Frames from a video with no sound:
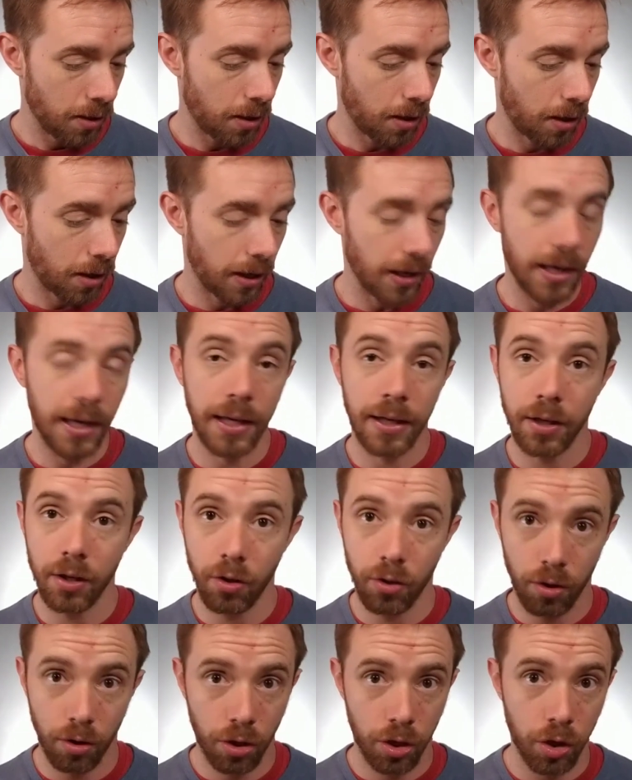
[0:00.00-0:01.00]
Any
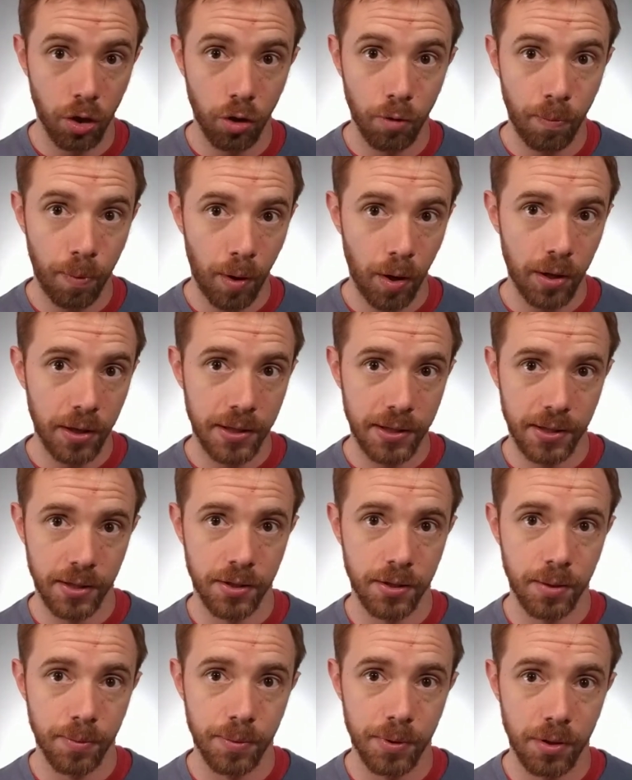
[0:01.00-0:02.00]
of the third-party
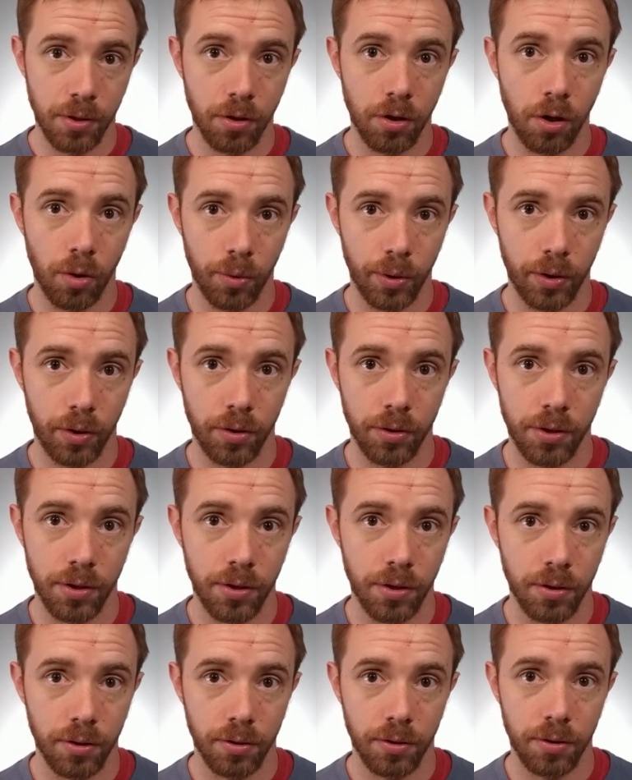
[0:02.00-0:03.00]
systems that are going onto
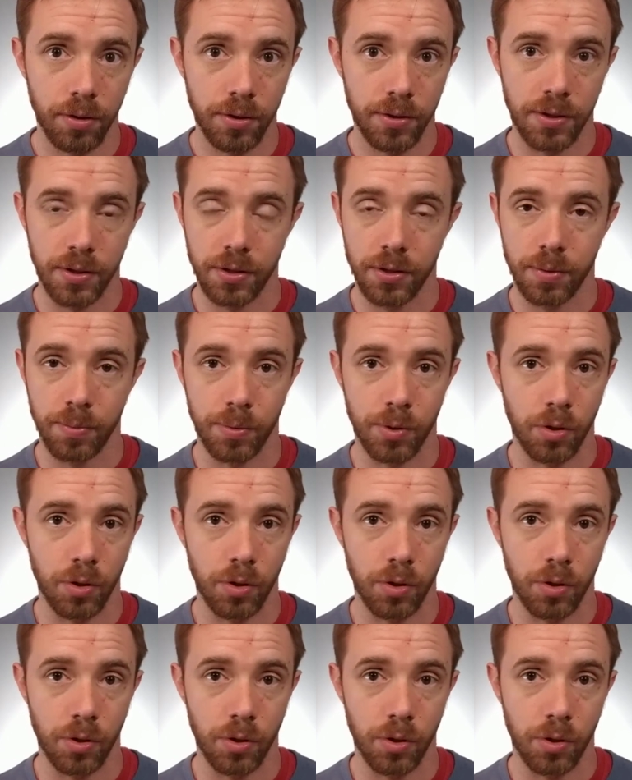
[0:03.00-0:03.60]
the system.